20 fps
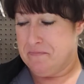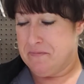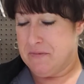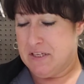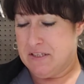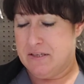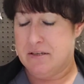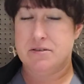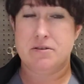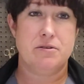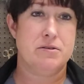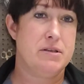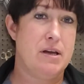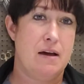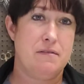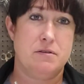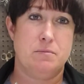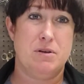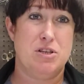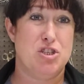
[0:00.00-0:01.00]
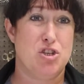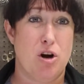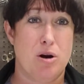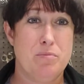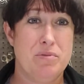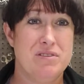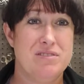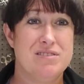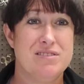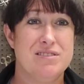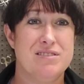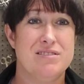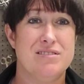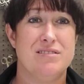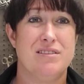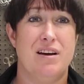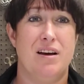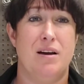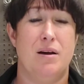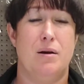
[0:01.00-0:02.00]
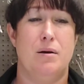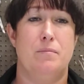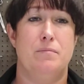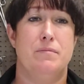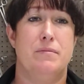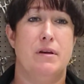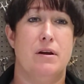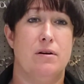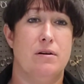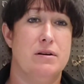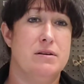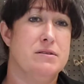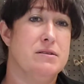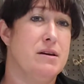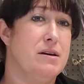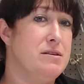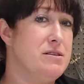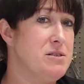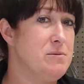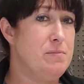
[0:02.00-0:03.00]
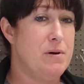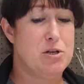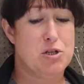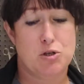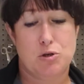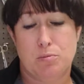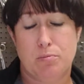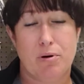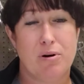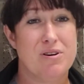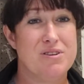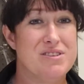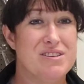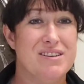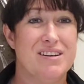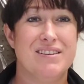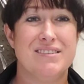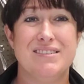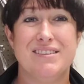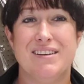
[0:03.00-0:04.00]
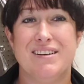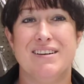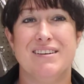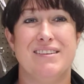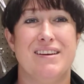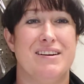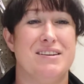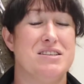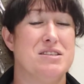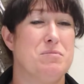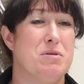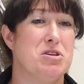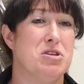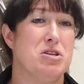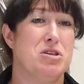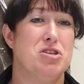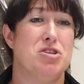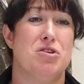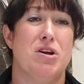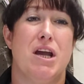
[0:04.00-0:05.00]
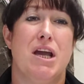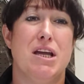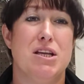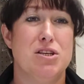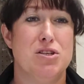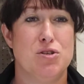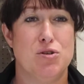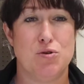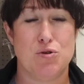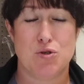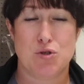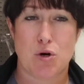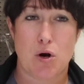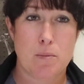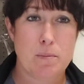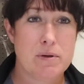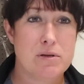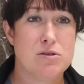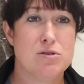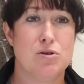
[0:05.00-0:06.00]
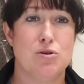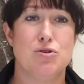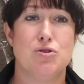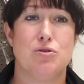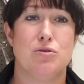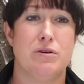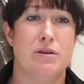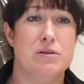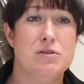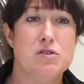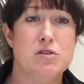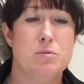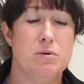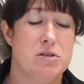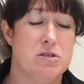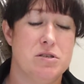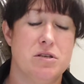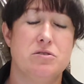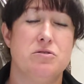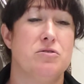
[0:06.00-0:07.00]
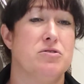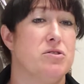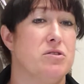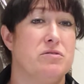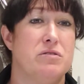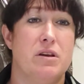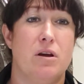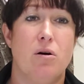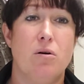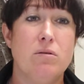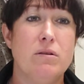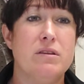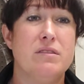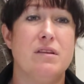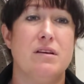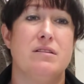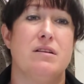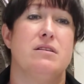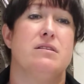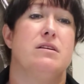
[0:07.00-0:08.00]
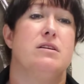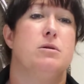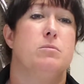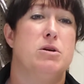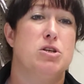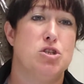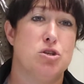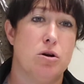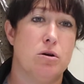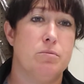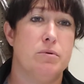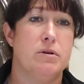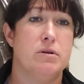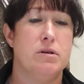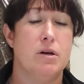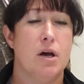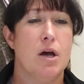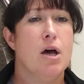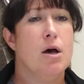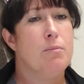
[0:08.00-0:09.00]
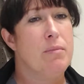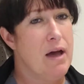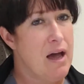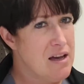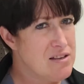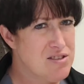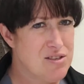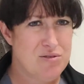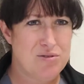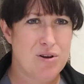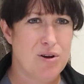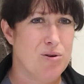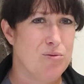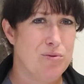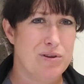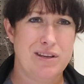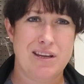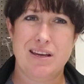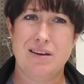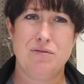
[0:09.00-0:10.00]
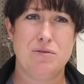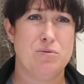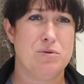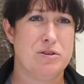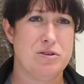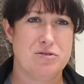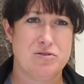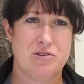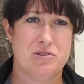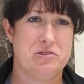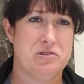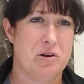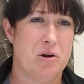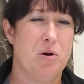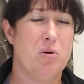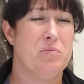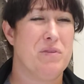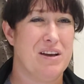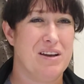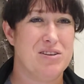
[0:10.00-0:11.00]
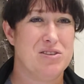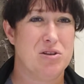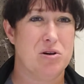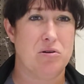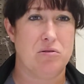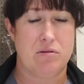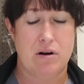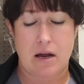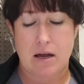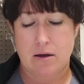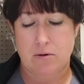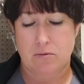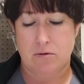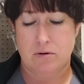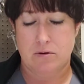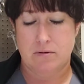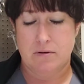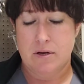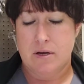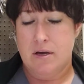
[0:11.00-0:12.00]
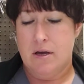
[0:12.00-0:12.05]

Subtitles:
Scissors have to be sharpened. There is a special person out there that is specially trained to sharpen surgical instruments. Scissors aren't the only thing that need to be sharpened, but as you know, even with your scissors at home, they get dull, right? Well,